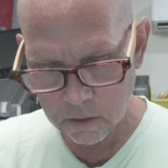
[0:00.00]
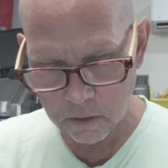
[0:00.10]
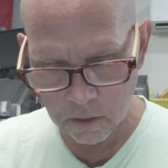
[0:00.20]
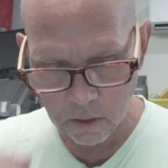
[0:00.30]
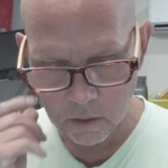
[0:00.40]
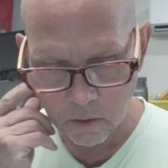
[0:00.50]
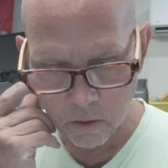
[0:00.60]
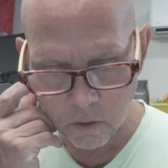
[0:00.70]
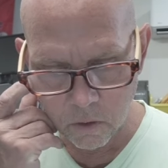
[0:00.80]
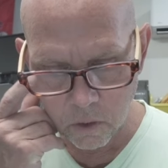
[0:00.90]

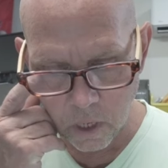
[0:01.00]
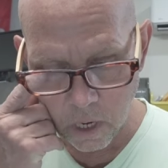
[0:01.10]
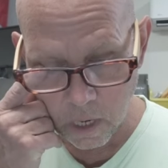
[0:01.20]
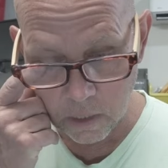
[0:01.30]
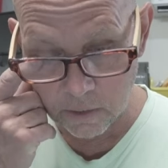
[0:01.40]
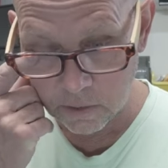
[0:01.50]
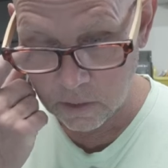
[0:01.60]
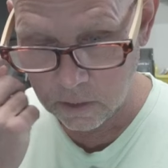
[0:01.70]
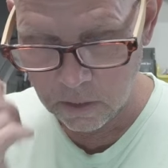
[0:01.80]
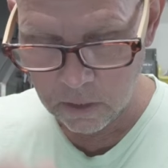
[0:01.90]
Oh, I
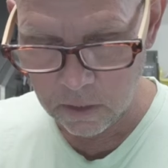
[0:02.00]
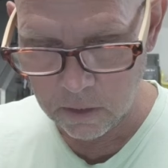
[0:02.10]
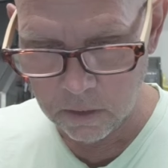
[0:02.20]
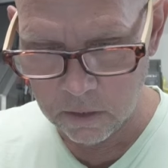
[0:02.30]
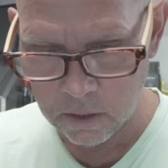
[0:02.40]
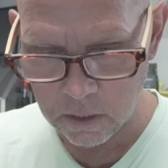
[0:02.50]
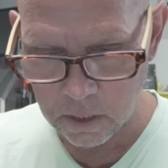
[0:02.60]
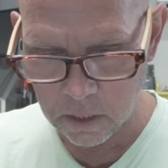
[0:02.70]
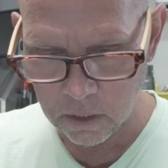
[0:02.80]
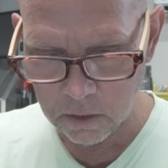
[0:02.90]
see the
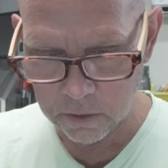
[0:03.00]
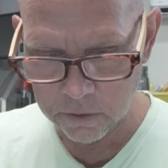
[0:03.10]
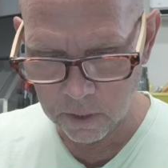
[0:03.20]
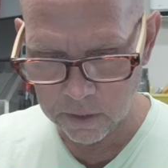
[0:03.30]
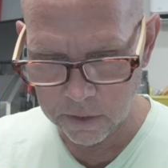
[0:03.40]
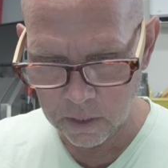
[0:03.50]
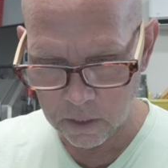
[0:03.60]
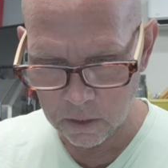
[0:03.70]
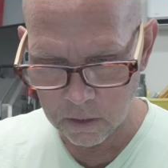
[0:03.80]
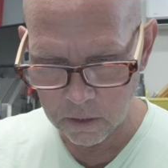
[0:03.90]
English, I
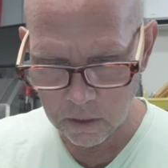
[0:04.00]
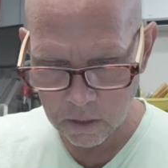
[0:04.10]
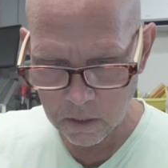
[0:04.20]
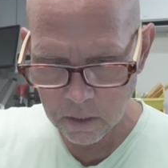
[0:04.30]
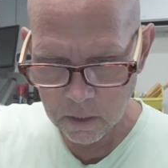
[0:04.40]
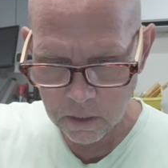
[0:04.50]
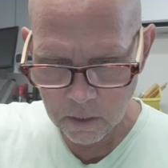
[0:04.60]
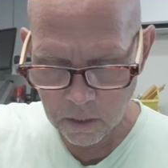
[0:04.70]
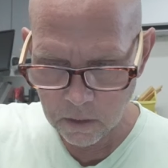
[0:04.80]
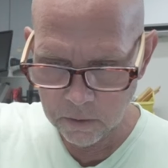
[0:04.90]
think.
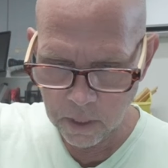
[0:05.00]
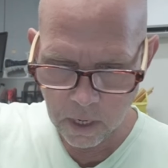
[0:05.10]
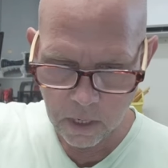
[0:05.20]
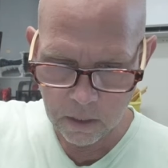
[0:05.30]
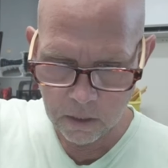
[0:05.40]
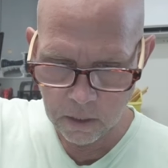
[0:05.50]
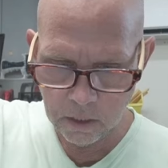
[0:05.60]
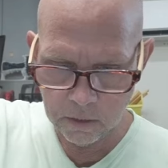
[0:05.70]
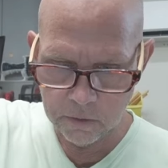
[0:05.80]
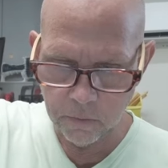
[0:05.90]
Okay, and
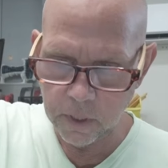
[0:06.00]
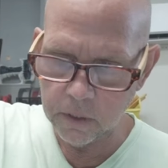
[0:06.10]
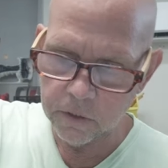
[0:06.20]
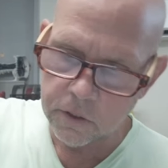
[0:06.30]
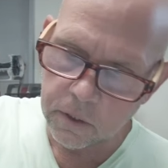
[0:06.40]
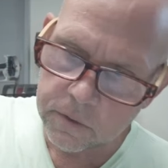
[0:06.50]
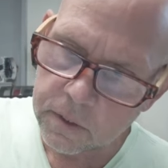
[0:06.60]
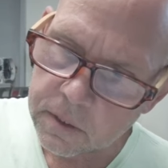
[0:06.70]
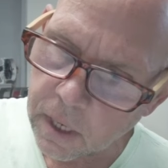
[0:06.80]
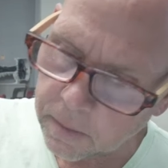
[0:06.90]
it's weird. It shows
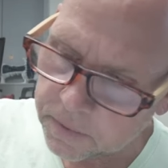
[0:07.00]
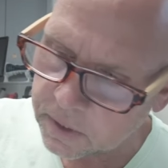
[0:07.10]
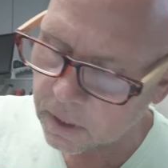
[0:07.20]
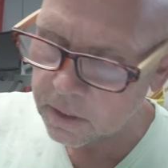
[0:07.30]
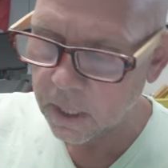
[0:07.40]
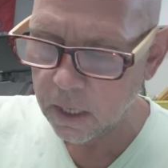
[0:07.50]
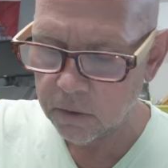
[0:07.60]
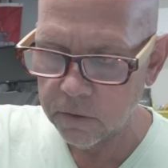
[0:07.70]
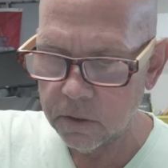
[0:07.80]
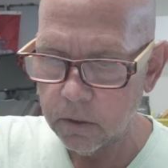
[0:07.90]
this upside
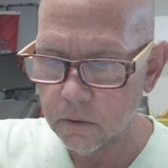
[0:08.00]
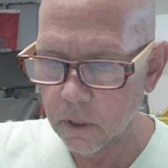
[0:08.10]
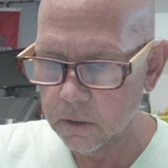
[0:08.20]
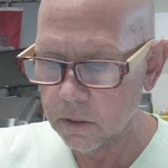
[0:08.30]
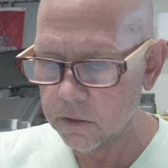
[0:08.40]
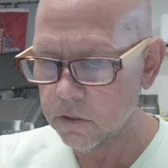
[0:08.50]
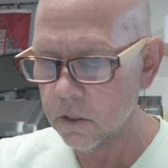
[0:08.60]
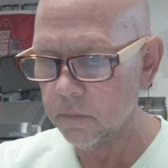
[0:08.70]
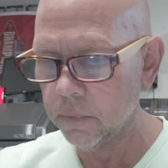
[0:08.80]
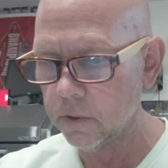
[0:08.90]
down, too, on these
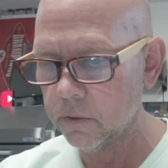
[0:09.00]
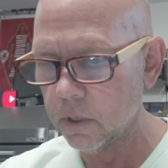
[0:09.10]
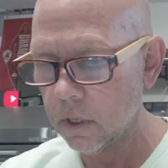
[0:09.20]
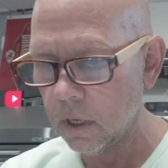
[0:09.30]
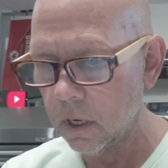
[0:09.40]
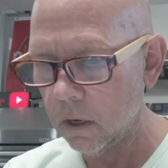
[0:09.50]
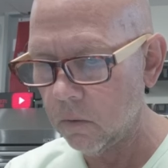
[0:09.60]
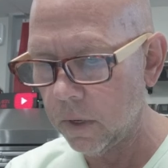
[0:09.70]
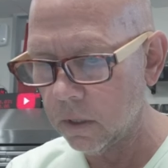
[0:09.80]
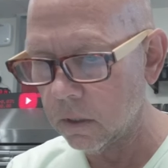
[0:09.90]
jumpers. How
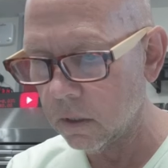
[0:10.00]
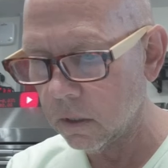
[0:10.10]
weird.